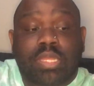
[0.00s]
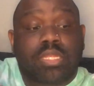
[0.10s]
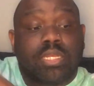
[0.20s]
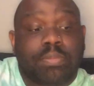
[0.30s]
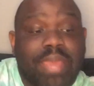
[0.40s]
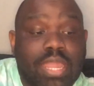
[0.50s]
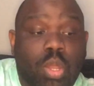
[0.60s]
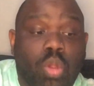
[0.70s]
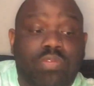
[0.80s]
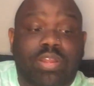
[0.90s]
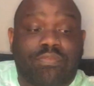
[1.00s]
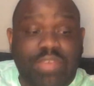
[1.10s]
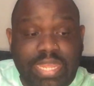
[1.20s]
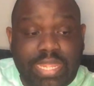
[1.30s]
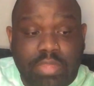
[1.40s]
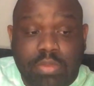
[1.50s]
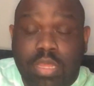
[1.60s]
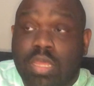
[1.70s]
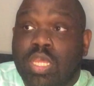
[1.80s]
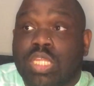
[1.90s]
Back over to fame
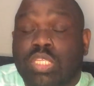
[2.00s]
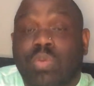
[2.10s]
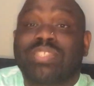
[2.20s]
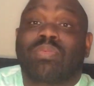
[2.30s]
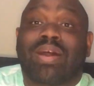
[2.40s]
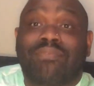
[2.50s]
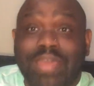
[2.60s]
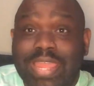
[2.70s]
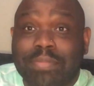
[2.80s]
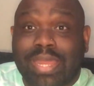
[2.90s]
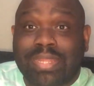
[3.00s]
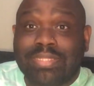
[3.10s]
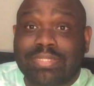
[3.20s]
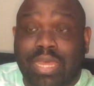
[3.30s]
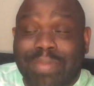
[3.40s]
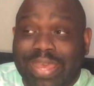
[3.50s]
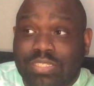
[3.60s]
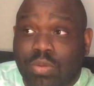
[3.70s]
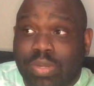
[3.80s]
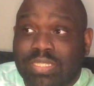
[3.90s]
the reason why Fame got his dumbass
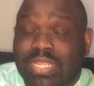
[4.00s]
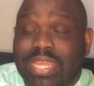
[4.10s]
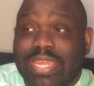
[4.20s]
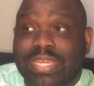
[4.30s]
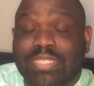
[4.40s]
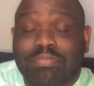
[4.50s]
arrested is